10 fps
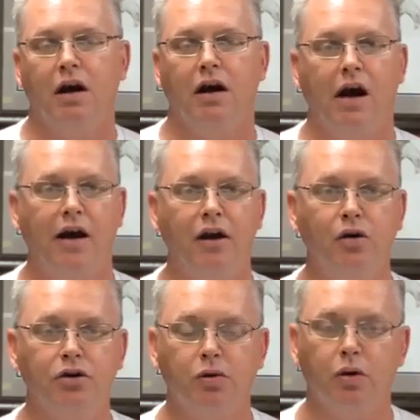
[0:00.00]
Uh, I
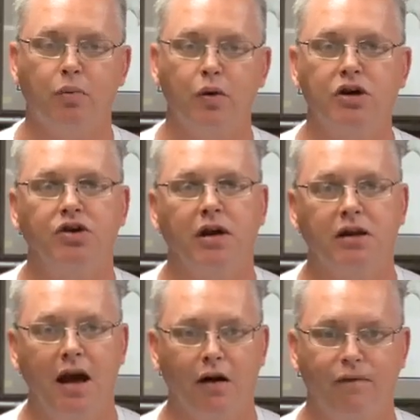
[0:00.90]
know she would appreciate that.